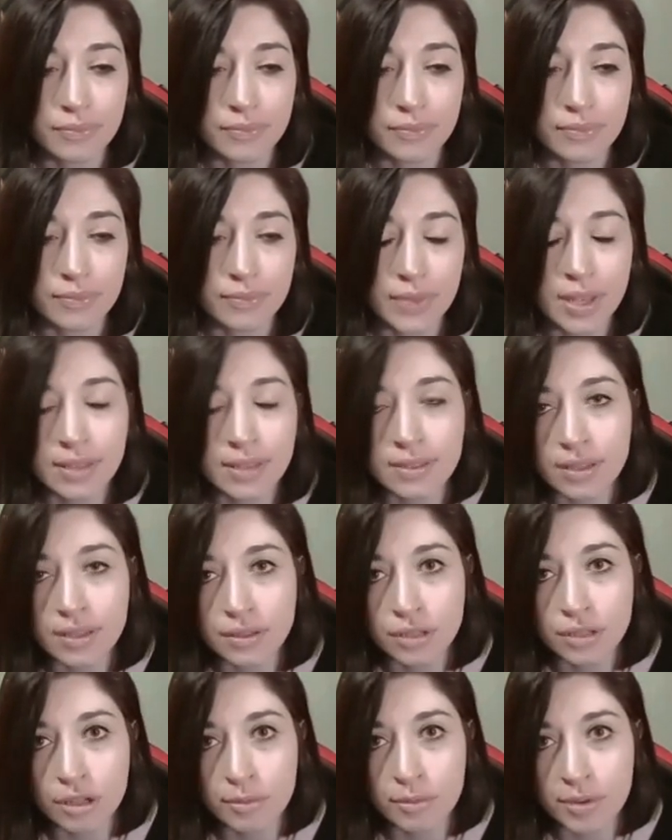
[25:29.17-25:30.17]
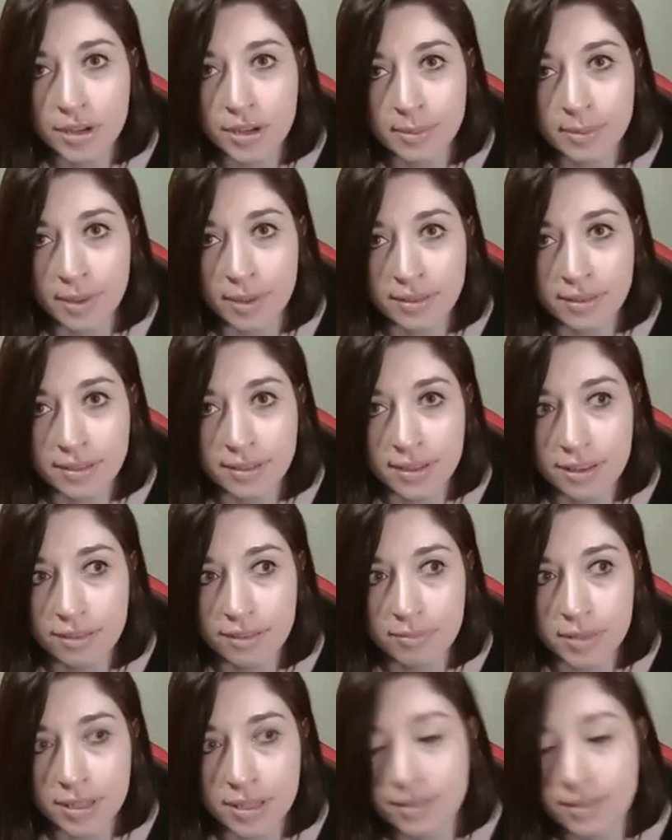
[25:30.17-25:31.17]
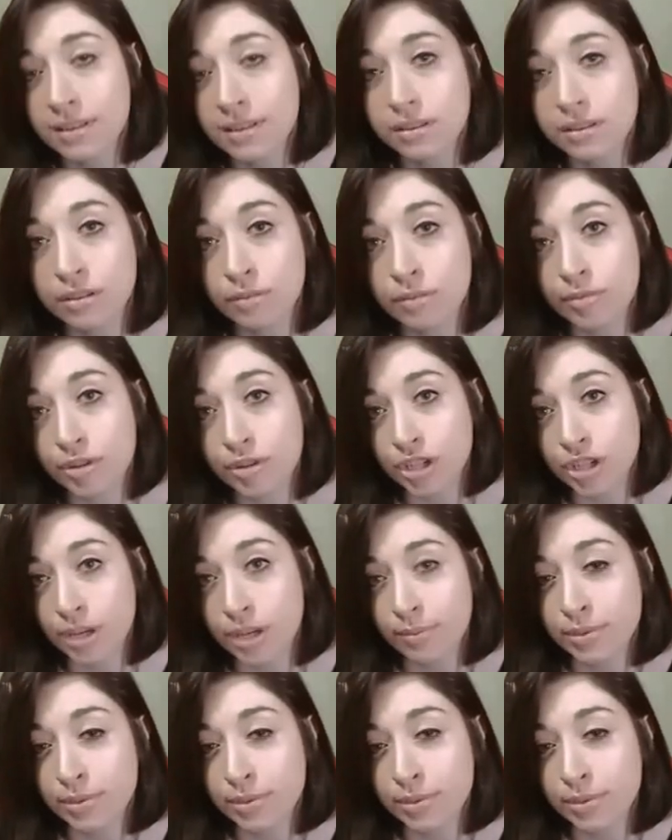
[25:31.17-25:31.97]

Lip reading: it's not super expensive, but it's not super cheap.